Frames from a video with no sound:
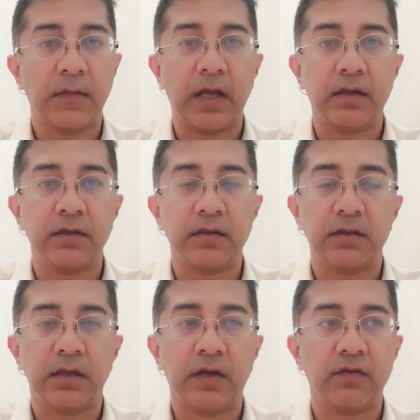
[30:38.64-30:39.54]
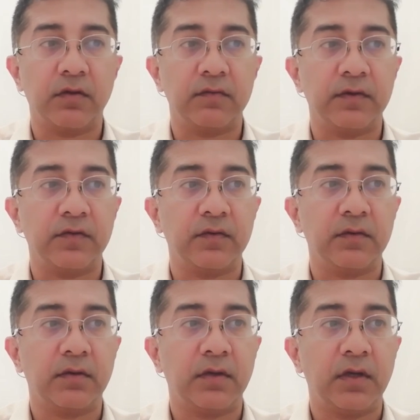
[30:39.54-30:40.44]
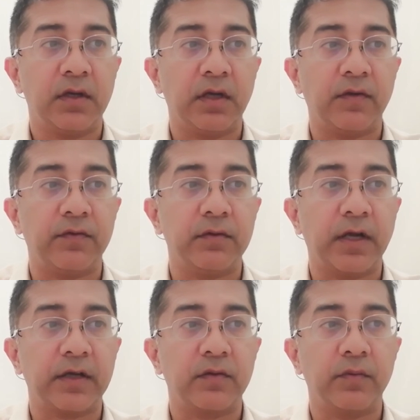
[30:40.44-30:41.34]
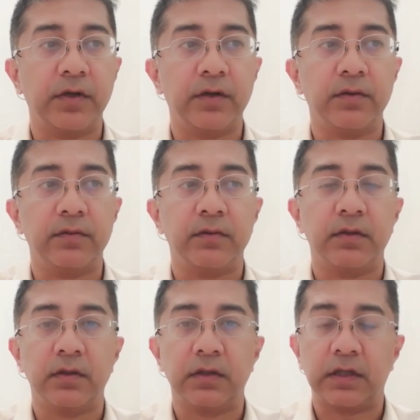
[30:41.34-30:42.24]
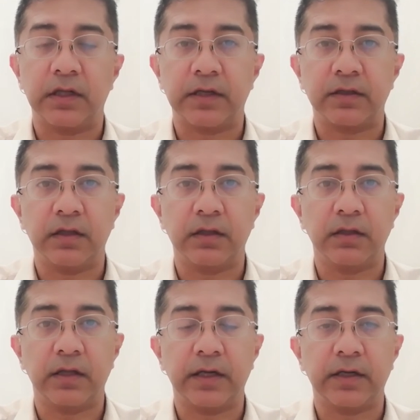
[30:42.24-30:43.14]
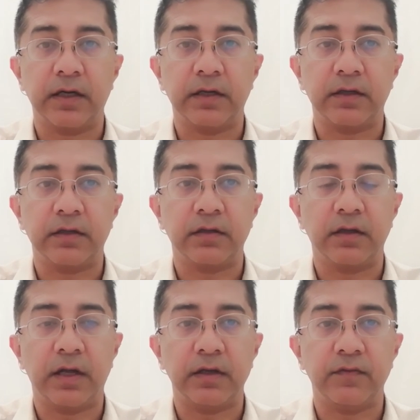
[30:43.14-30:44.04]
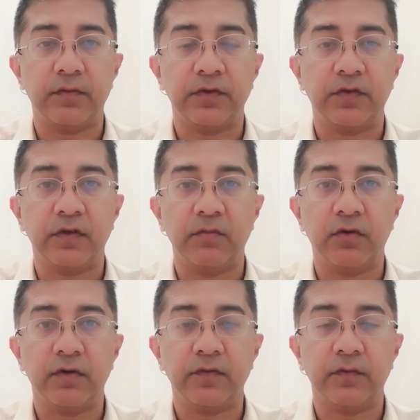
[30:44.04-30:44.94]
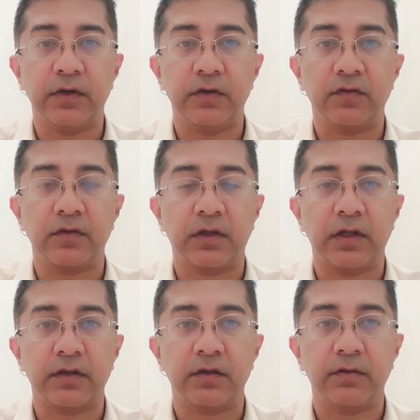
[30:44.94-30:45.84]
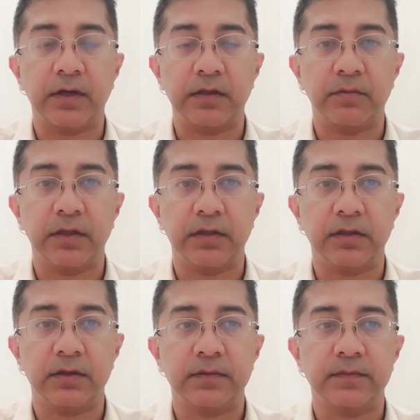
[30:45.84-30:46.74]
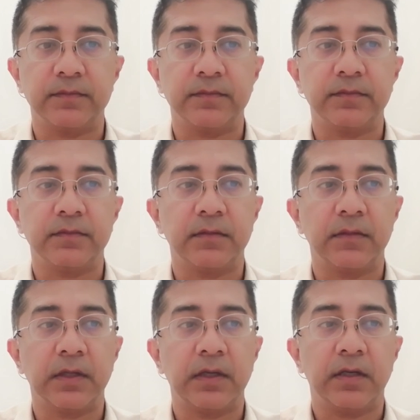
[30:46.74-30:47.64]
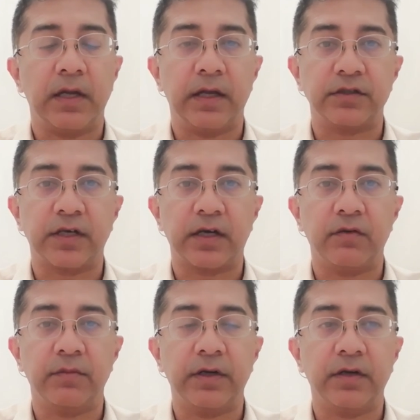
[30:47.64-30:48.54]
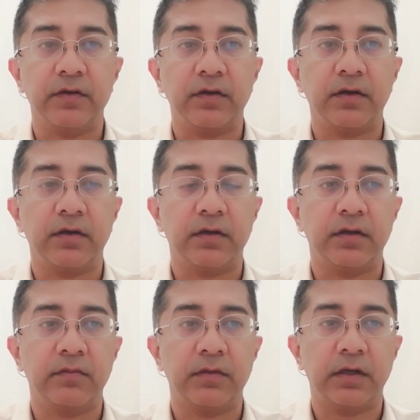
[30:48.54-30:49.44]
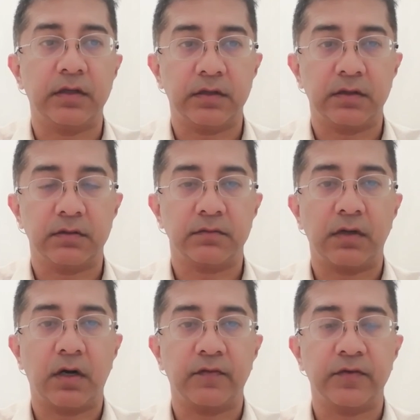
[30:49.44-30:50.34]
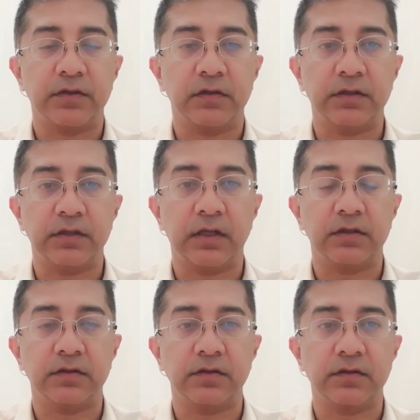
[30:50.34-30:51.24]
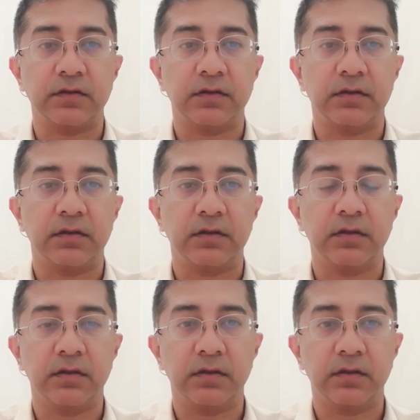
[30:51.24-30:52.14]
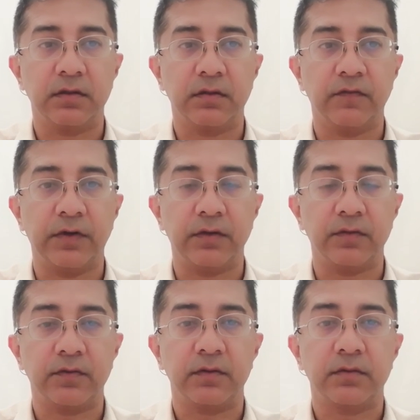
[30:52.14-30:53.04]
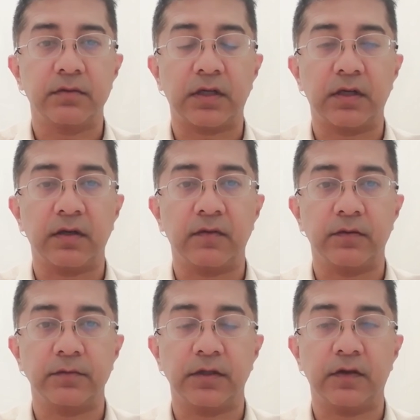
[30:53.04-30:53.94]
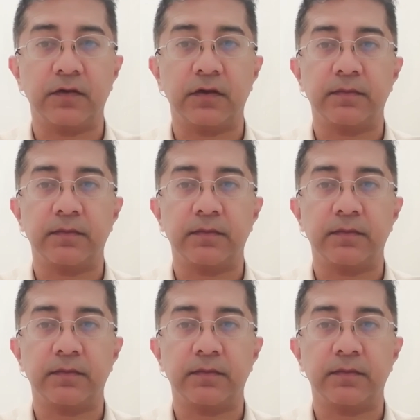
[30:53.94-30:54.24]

And as always, if you like the video, click the like icon, and if you want to see more of the videos, click the red button. And check out my other artificial intelligence videos. Ta-da from Shazzy.